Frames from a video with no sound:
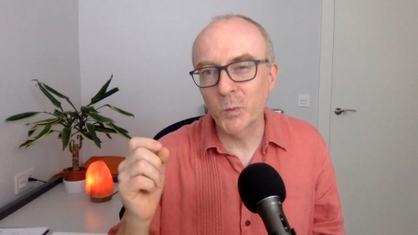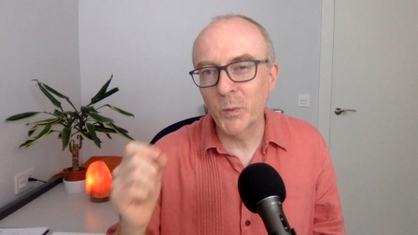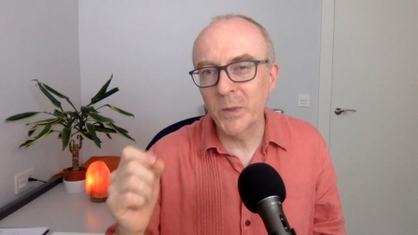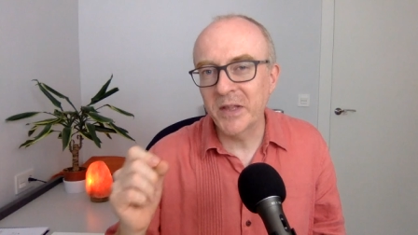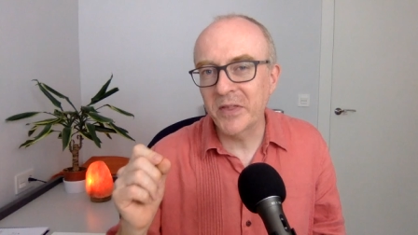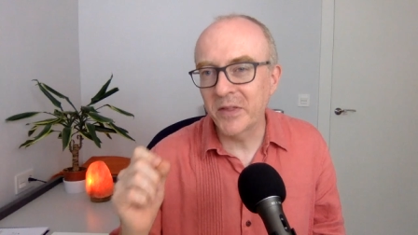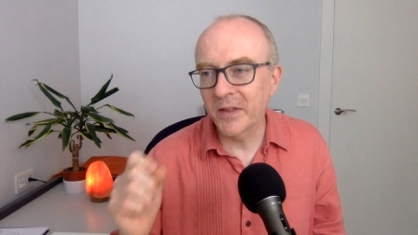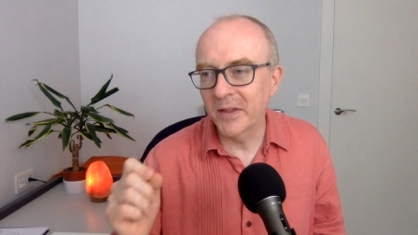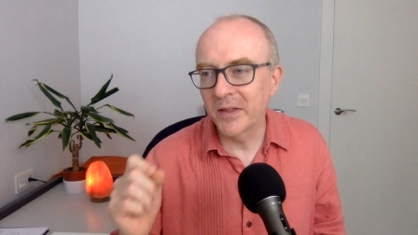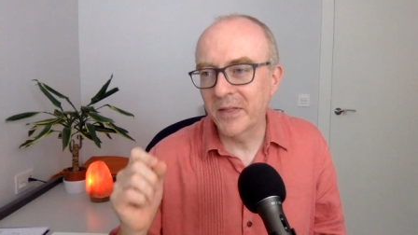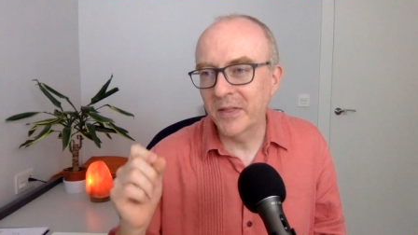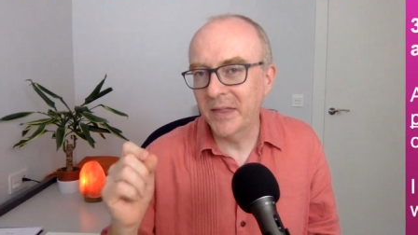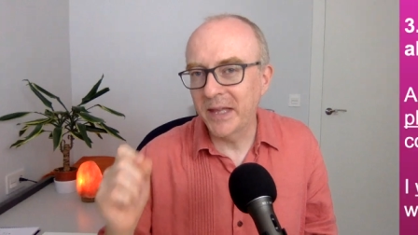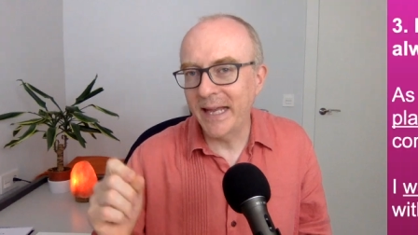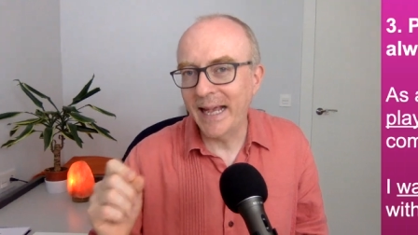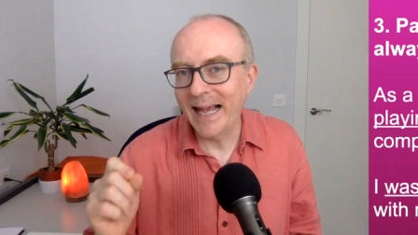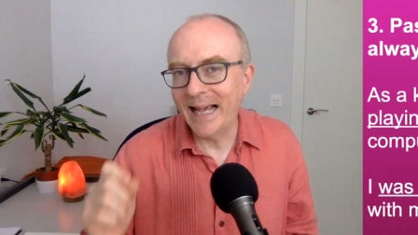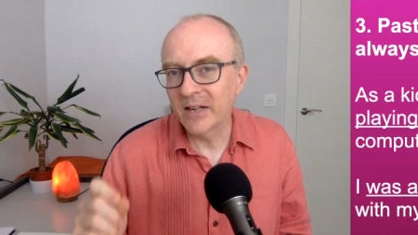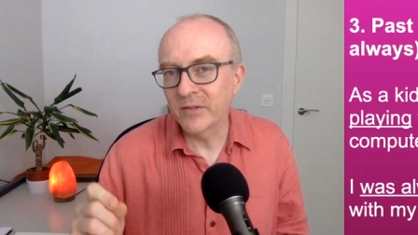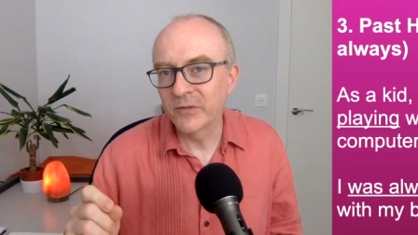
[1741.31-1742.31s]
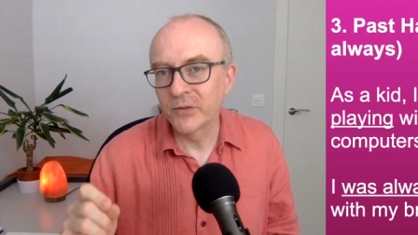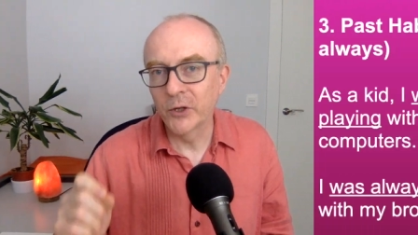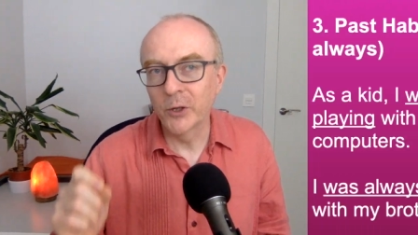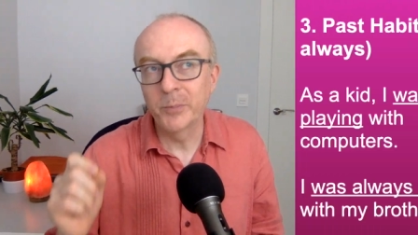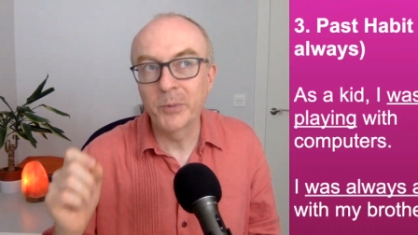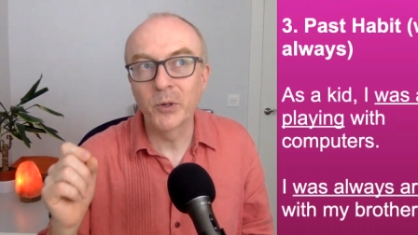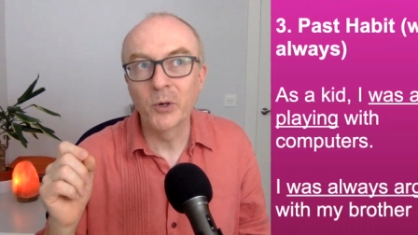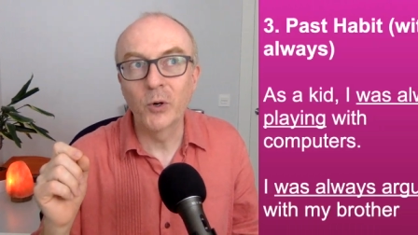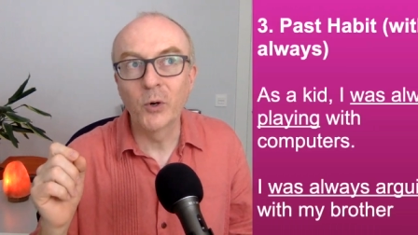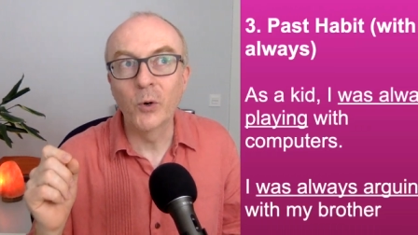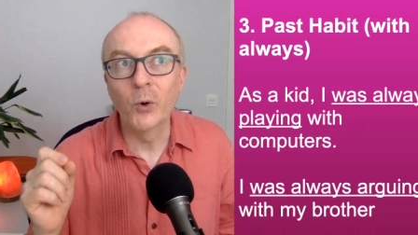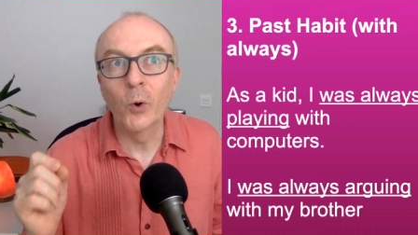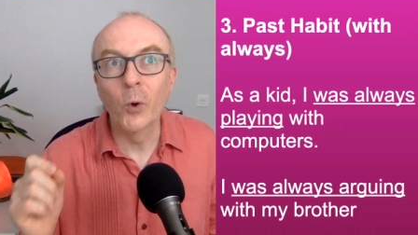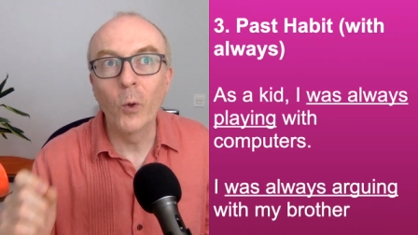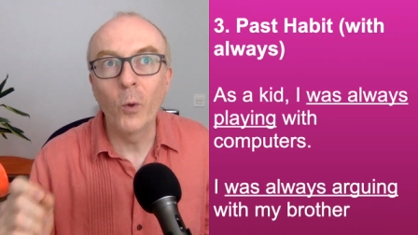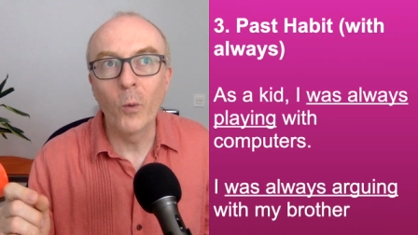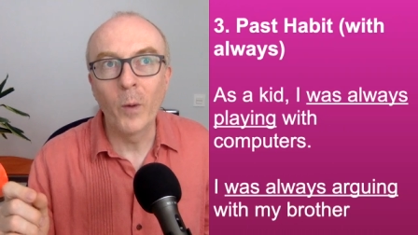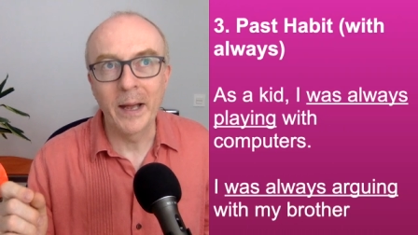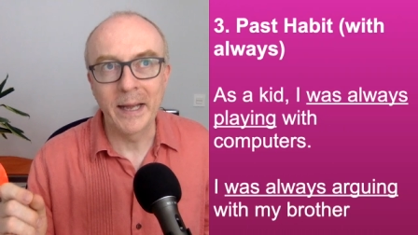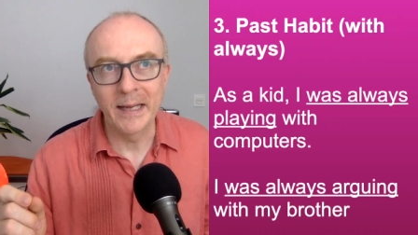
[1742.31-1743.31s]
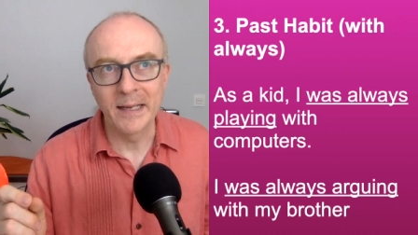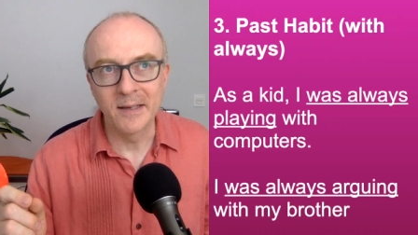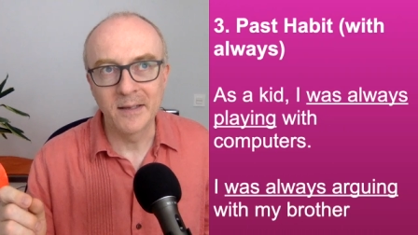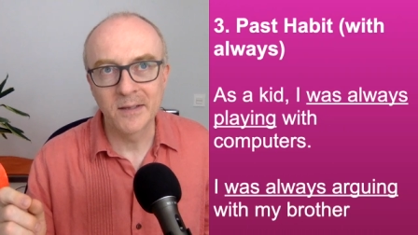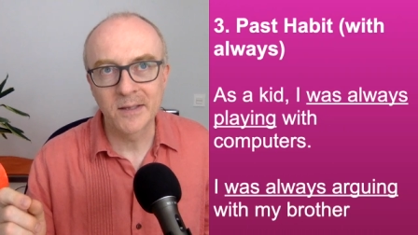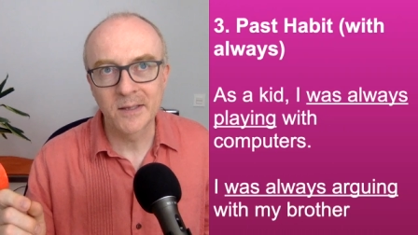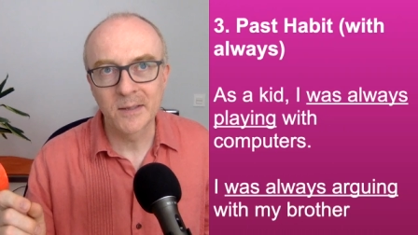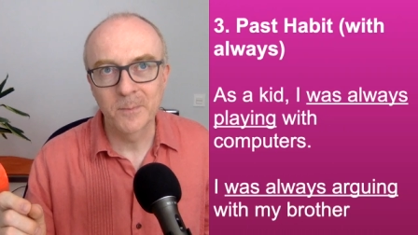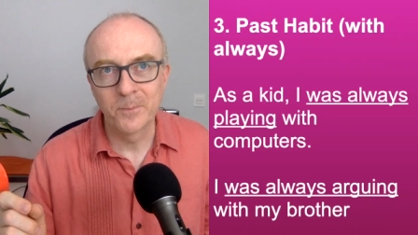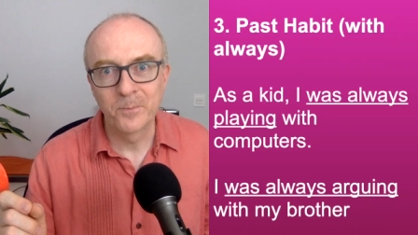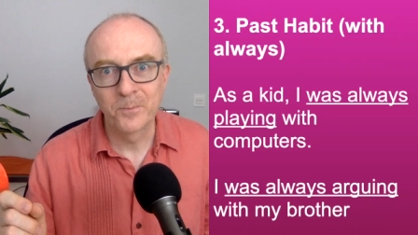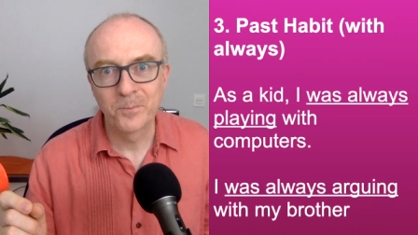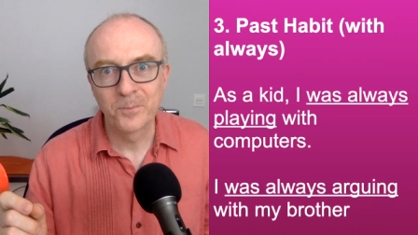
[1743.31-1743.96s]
with the adverb always.